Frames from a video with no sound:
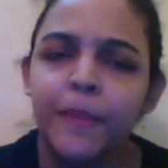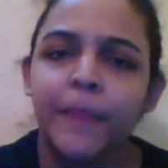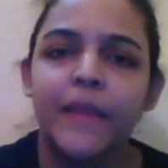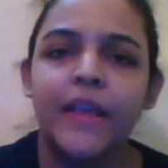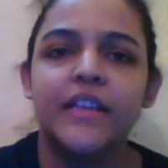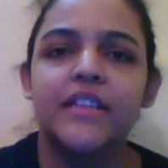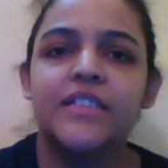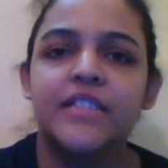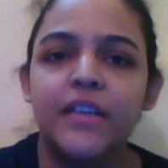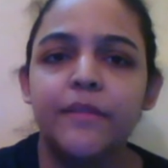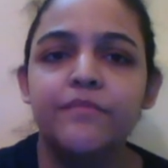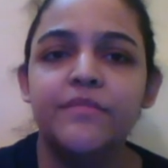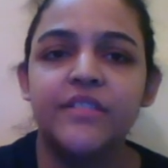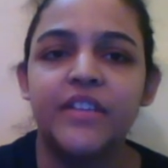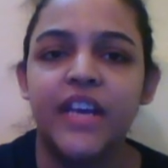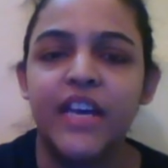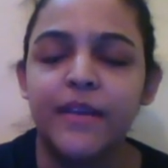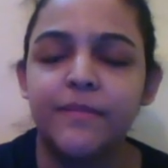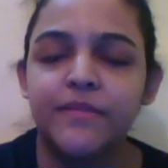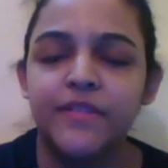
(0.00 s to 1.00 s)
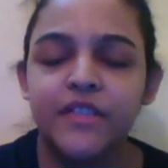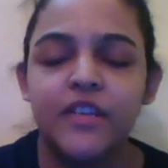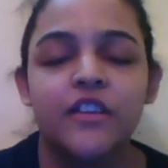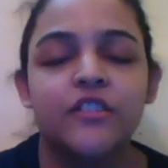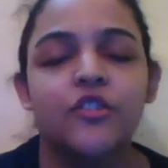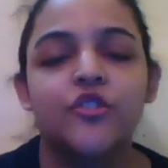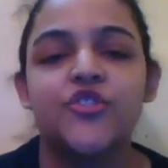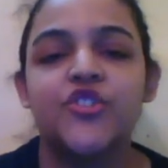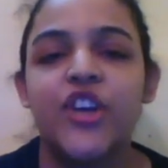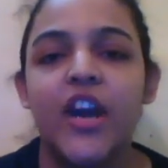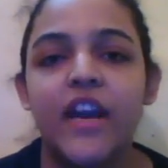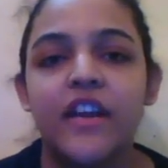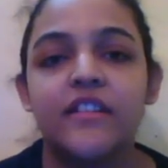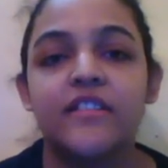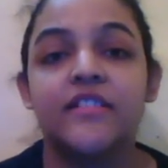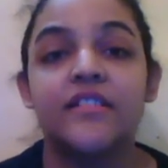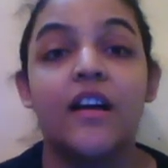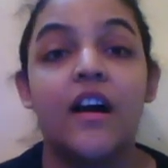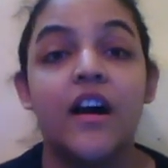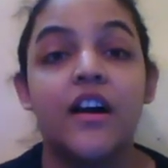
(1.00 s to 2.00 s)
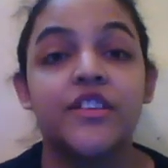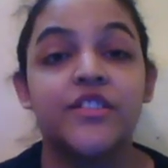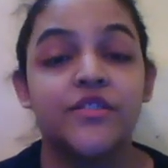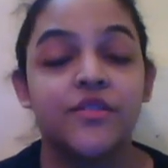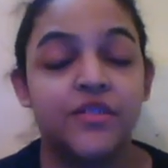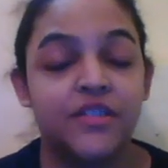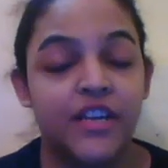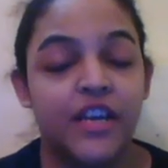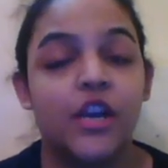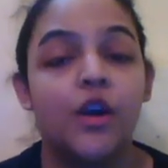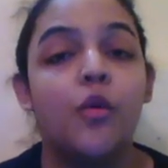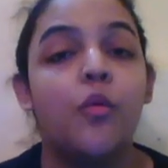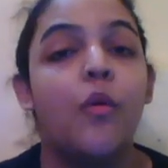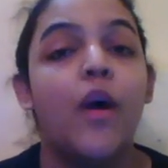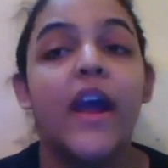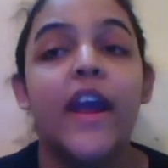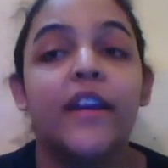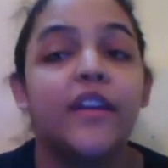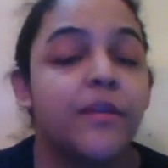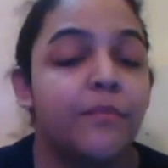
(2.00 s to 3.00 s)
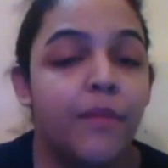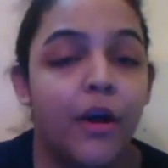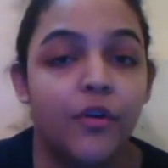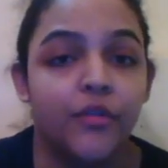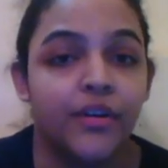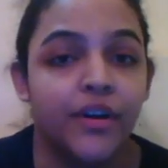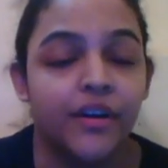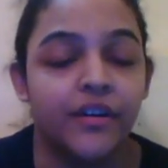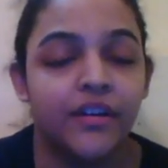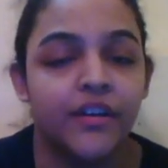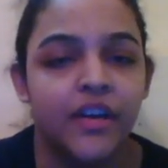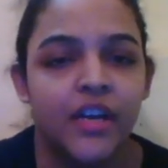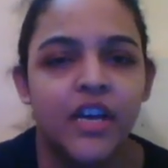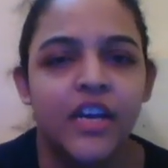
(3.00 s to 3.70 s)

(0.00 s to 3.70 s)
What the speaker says: And sometimes the child is asked to stay quiet about it.